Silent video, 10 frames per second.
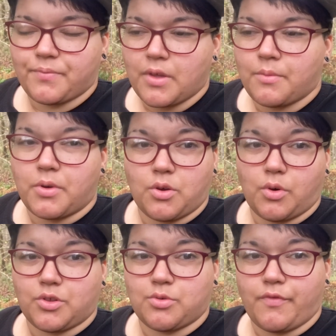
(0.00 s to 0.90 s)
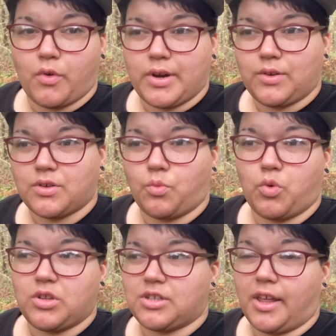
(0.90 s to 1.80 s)
but you want to avoid
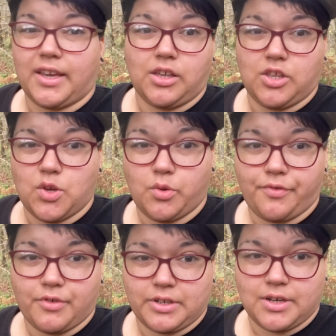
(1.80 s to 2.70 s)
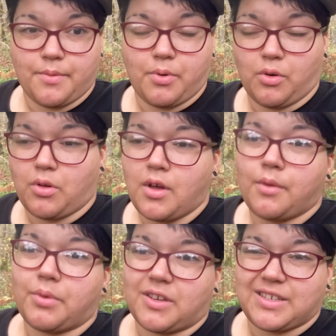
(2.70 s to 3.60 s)
woods like yew, for example,
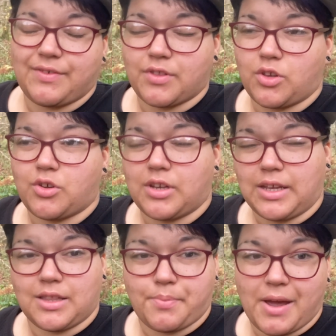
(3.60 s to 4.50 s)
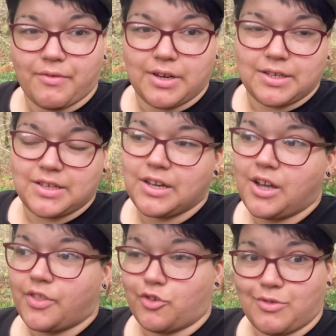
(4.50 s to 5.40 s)
because even though you can eat the berries,
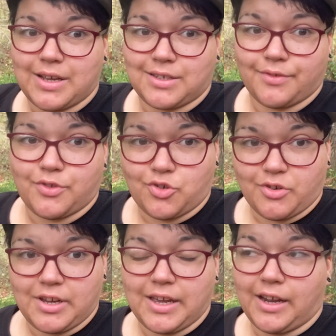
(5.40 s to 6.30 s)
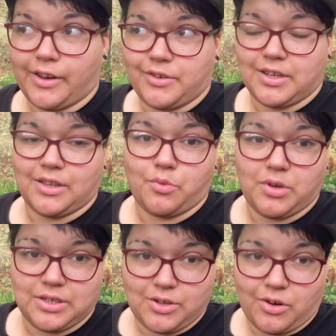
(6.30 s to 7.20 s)
the rest of the tree, including the wood,
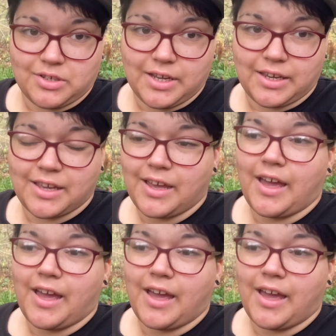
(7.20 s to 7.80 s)
is toxic,